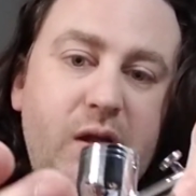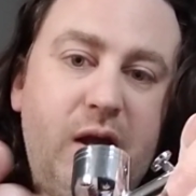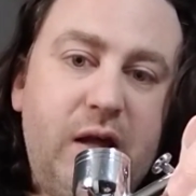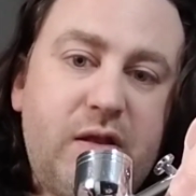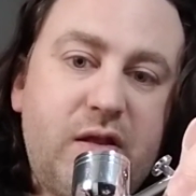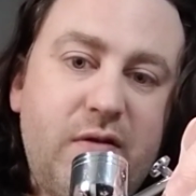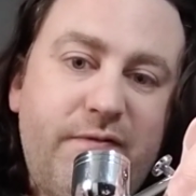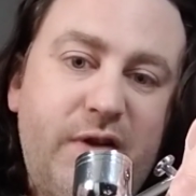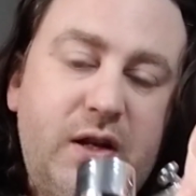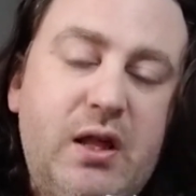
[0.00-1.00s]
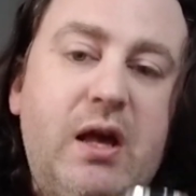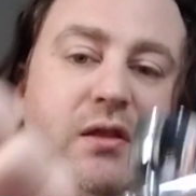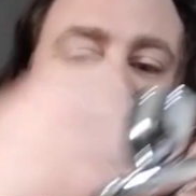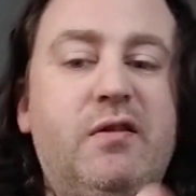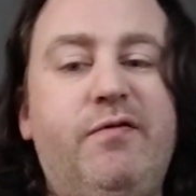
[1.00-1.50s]
It's
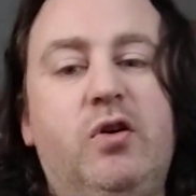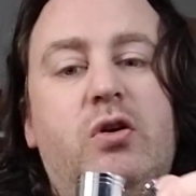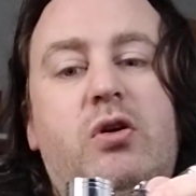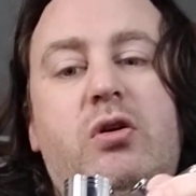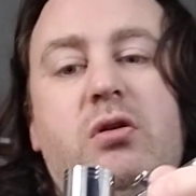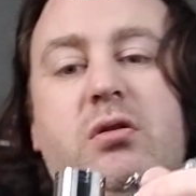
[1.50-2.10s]
fantastic for